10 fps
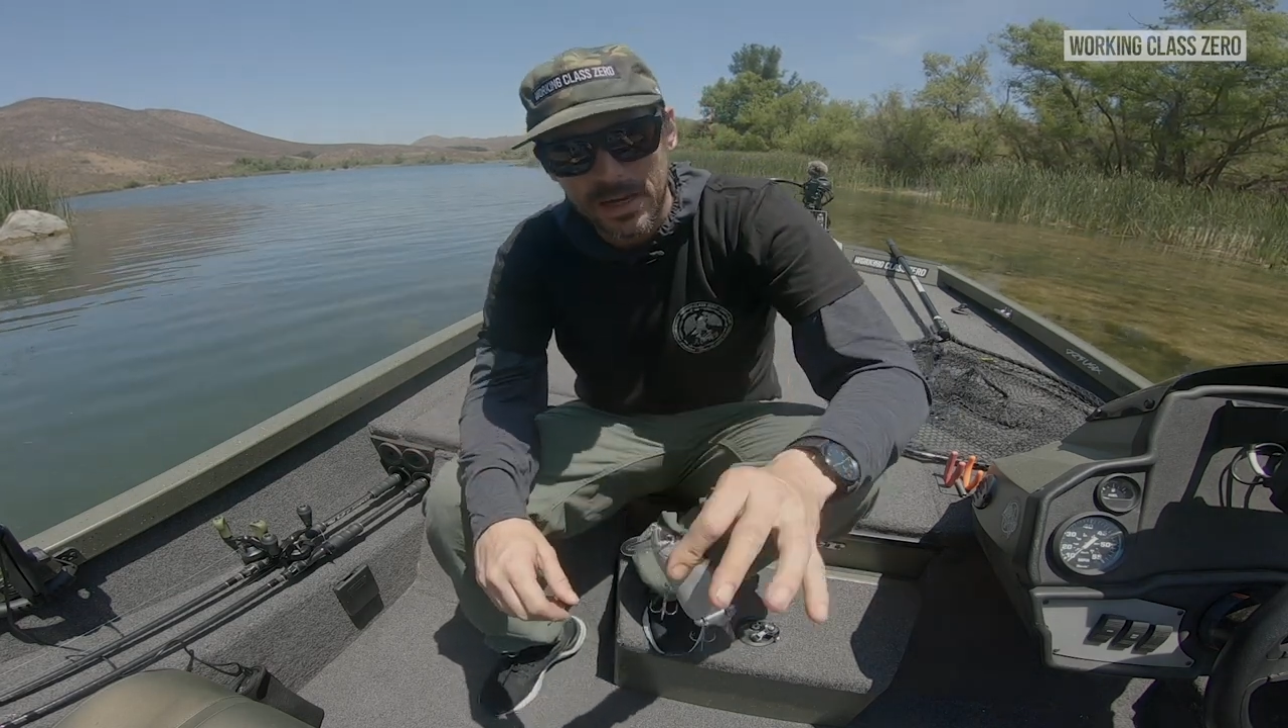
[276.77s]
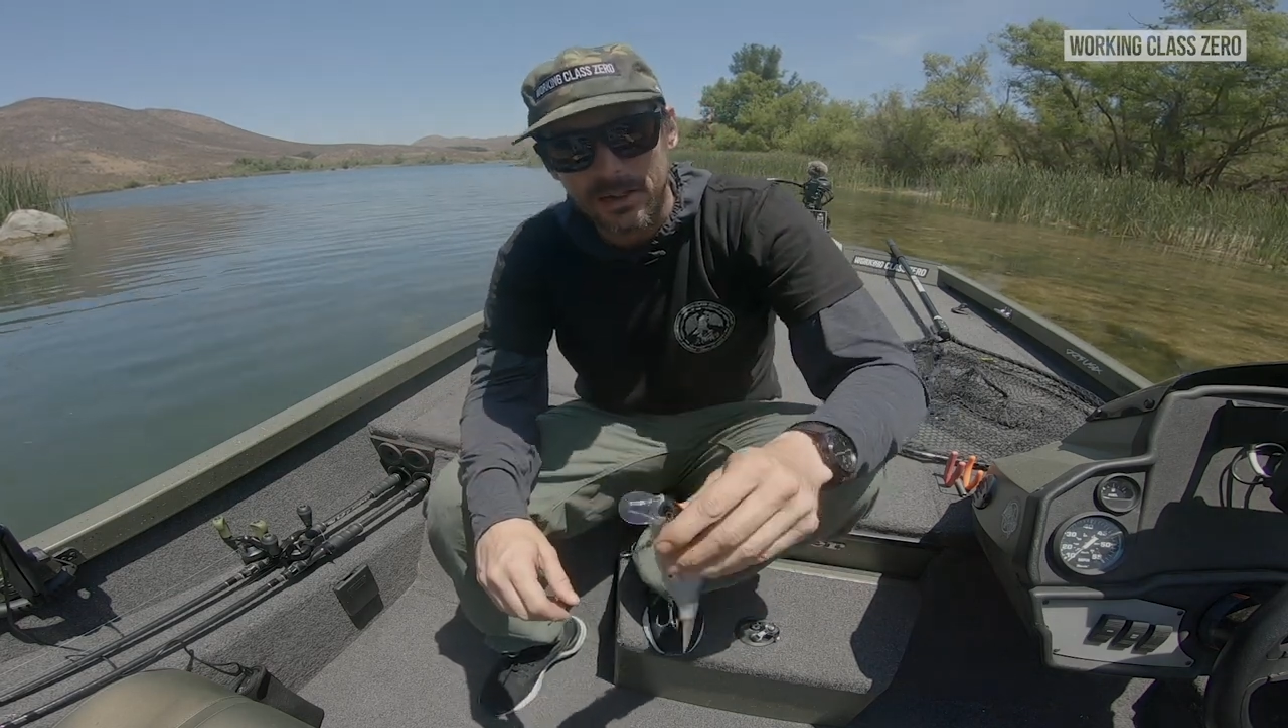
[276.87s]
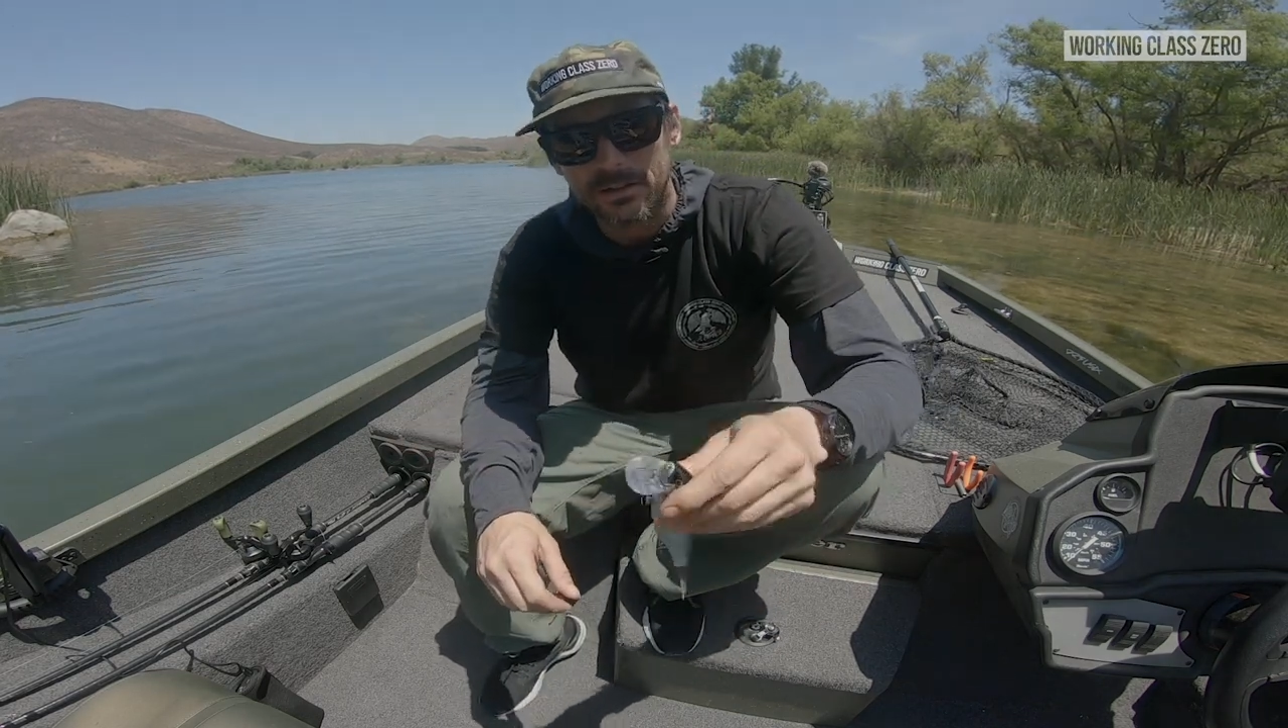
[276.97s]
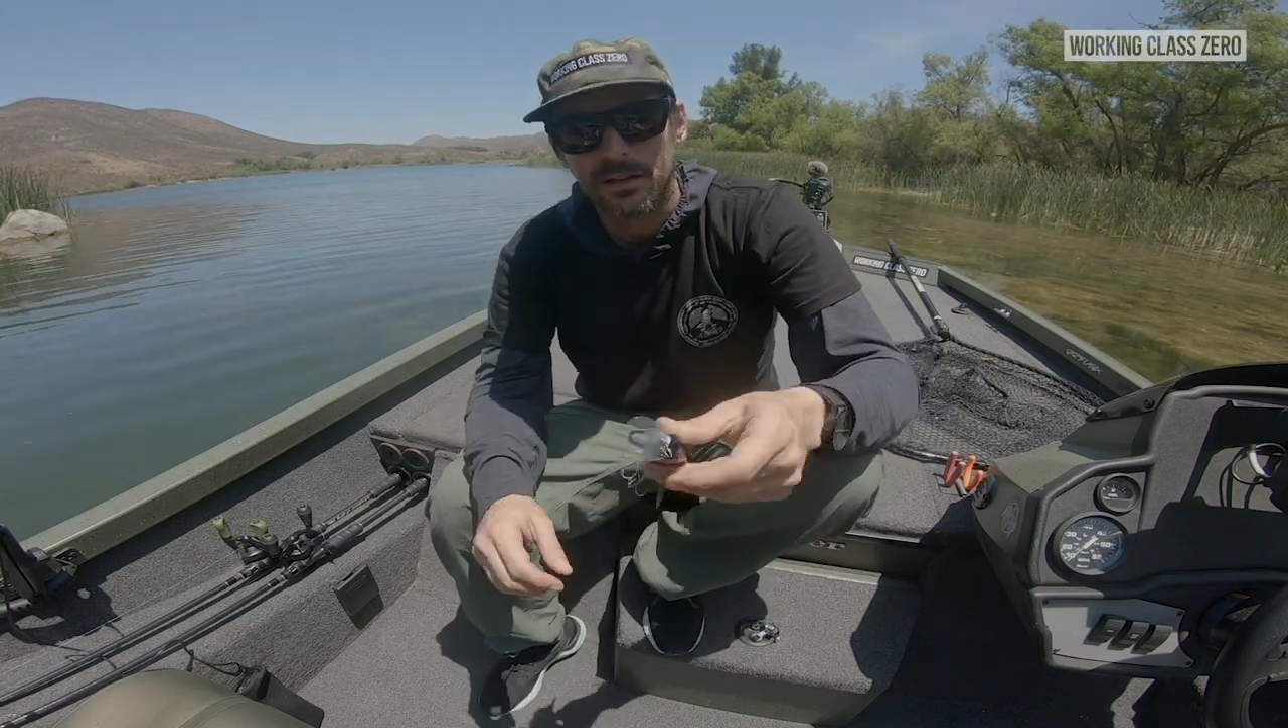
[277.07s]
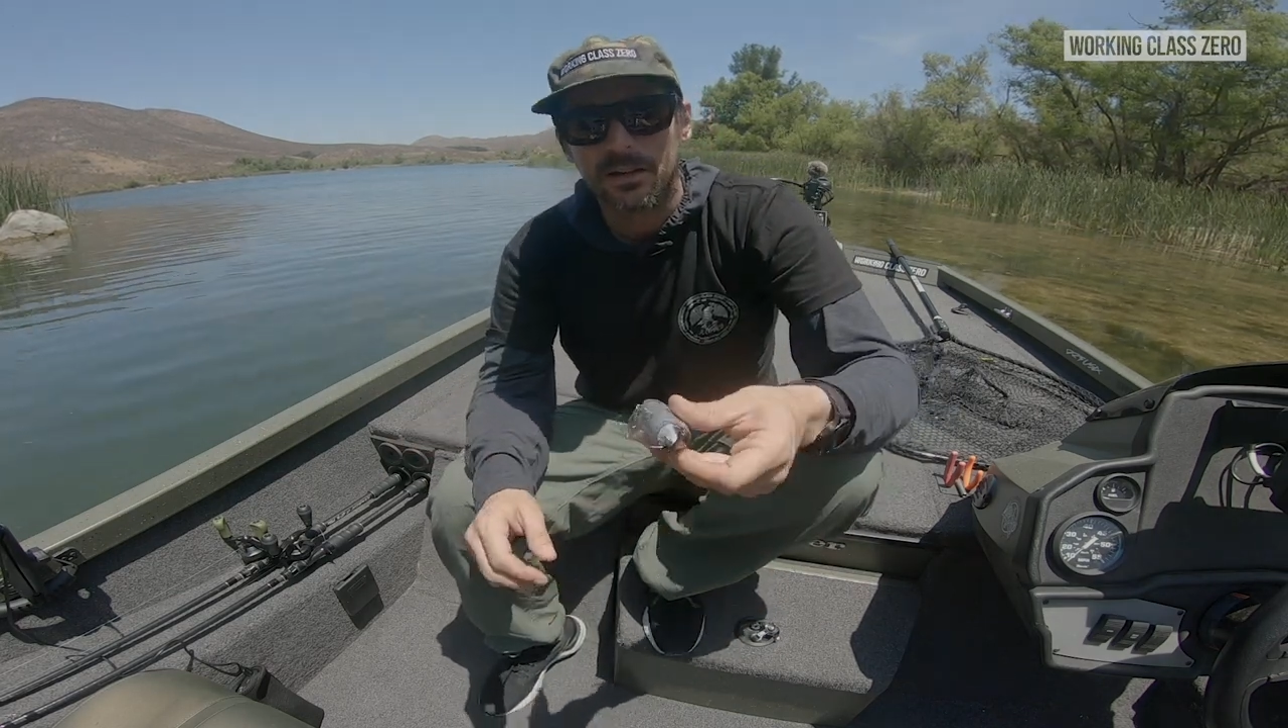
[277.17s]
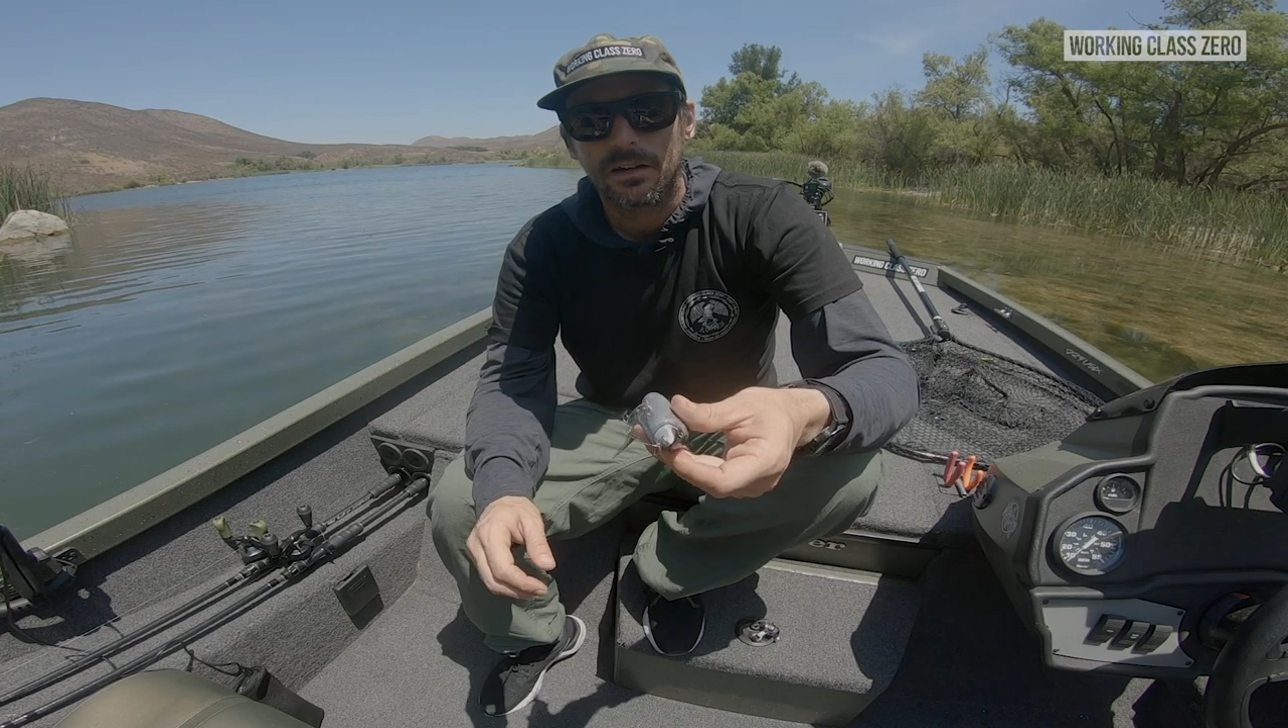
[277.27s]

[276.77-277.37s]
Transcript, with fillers: baits,